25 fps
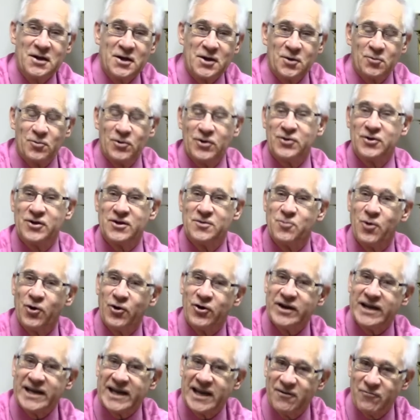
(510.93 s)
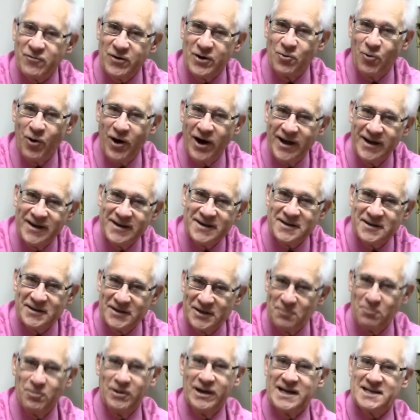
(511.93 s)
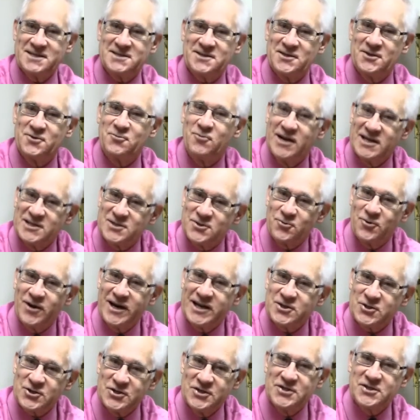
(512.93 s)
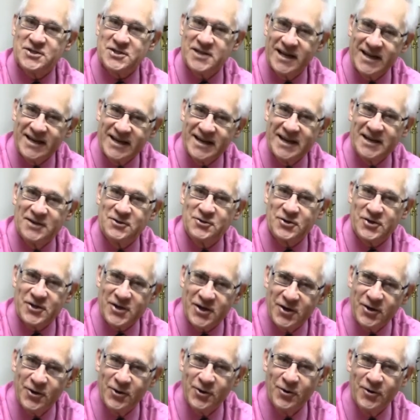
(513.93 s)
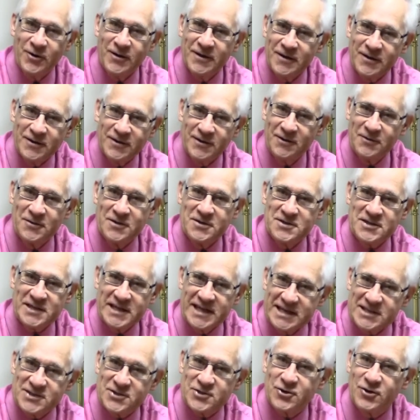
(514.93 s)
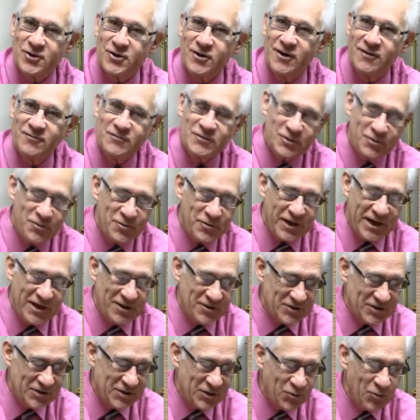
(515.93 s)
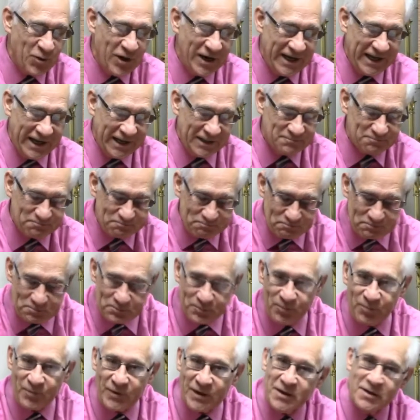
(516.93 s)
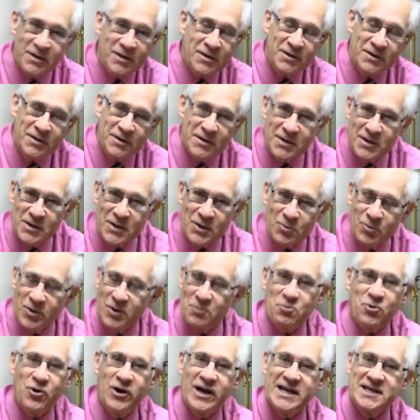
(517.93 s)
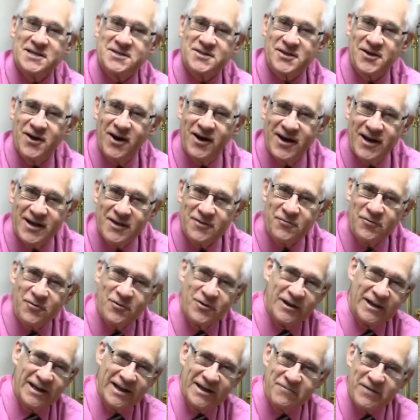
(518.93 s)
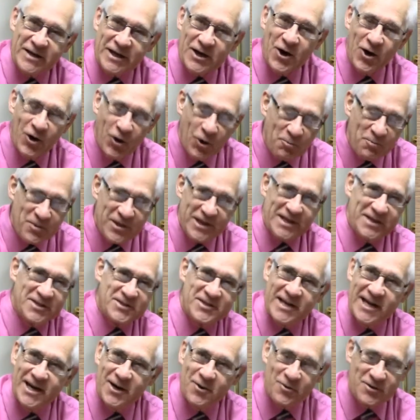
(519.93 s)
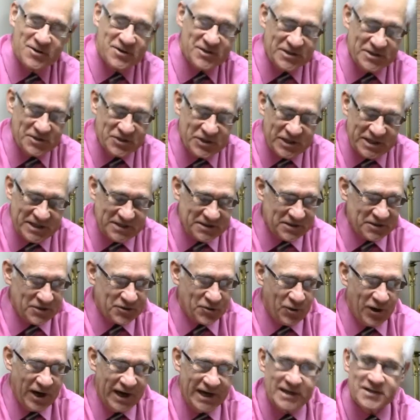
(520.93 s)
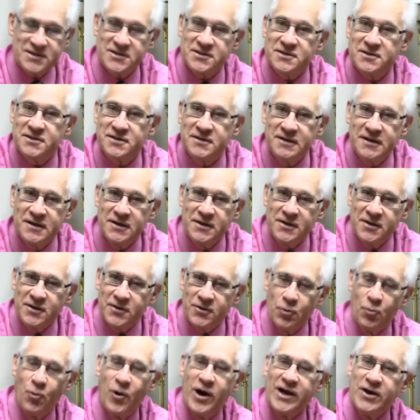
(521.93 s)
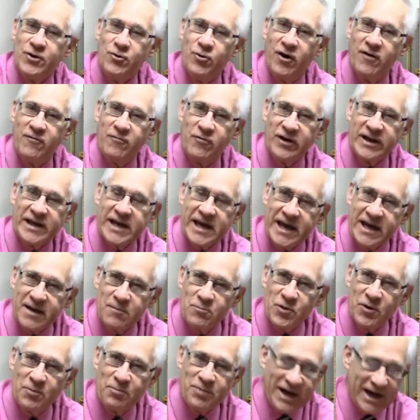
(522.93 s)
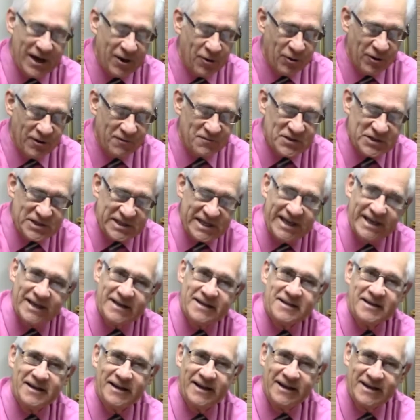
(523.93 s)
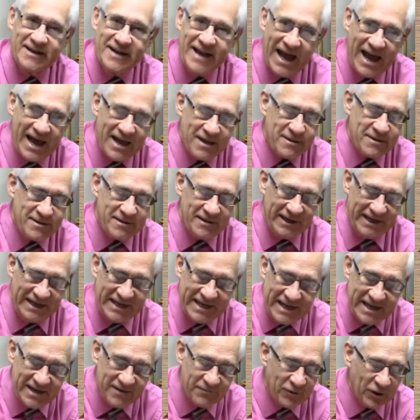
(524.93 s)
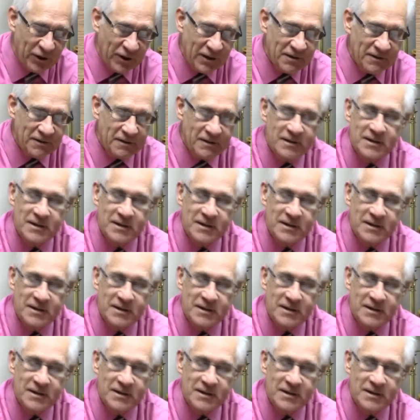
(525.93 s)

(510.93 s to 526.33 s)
Well, good morning, everyone, and a blessed Resurrection Sunday to you on this Easter of 2020. We praise God for the living hope that is ours in Jesus Christ, the one who overcame the power of sin and death and evil